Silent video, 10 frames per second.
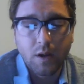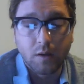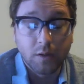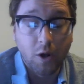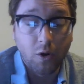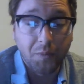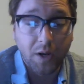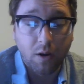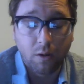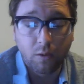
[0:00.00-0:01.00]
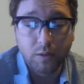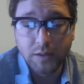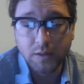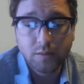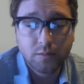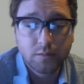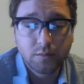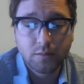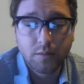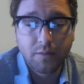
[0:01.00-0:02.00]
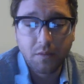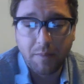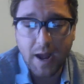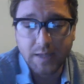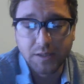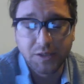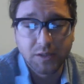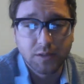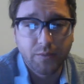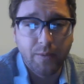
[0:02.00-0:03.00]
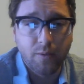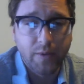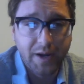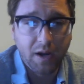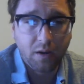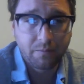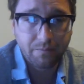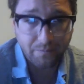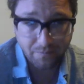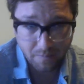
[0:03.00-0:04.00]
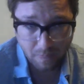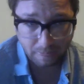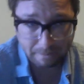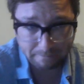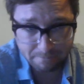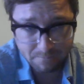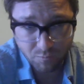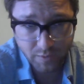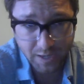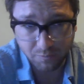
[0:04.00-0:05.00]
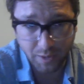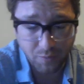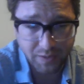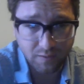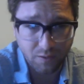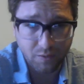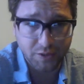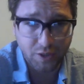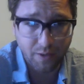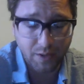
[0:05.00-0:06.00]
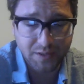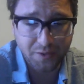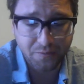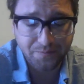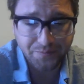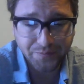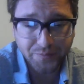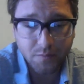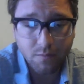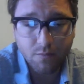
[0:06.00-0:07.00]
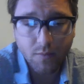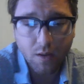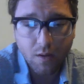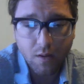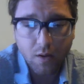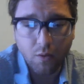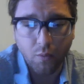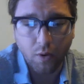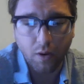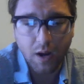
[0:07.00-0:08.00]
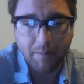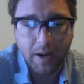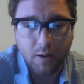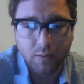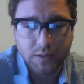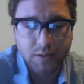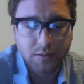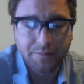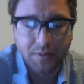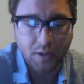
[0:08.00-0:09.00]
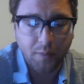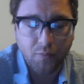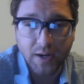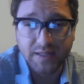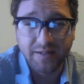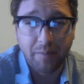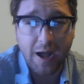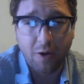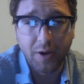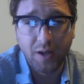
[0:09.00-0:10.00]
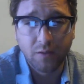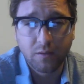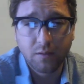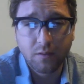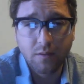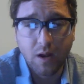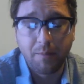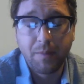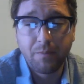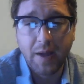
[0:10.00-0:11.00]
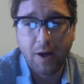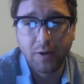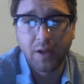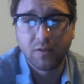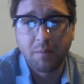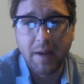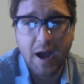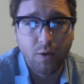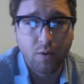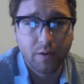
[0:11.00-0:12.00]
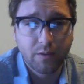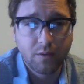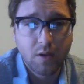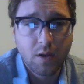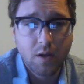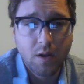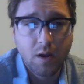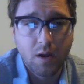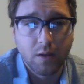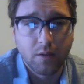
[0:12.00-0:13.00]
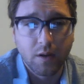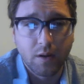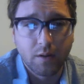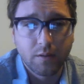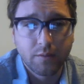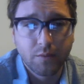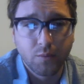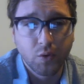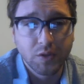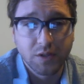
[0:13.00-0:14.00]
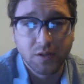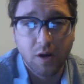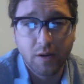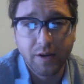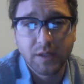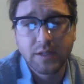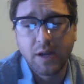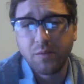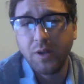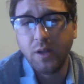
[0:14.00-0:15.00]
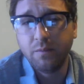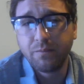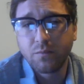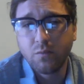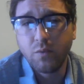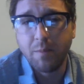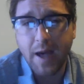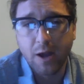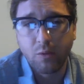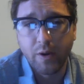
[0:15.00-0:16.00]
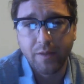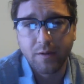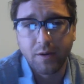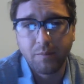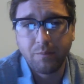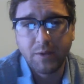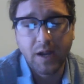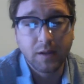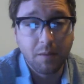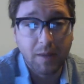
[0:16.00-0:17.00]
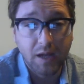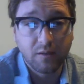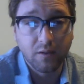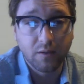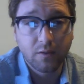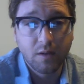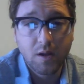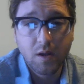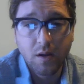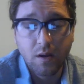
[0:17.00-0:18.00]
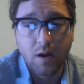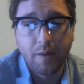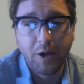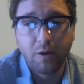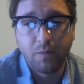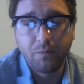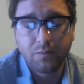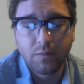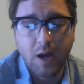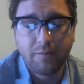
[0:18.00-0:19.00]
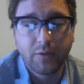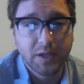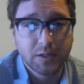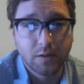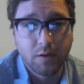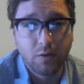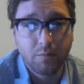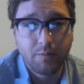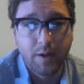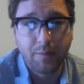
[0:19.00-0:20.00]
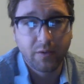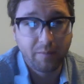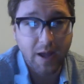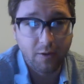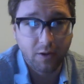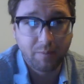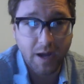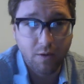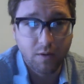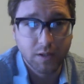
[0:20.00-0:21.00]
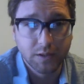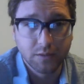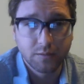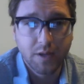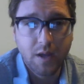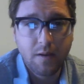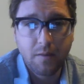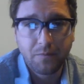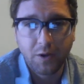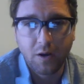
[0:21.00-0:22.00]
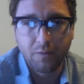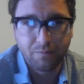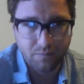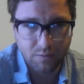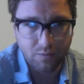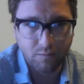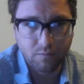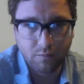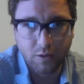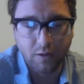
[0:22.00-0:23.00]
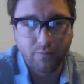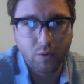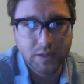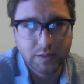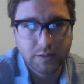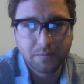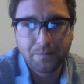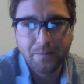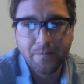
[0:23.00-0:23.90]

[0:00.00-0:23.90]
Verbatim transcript: And lo and behold, the passages we were reading, we randomly went to, that Joey went to, were about the principalities, uh, and powers, and the, the rulers of darkness that we we battle with on a daily basis. Um, you know, not flesh alone, but principalities, powers, and you know, the dark forces.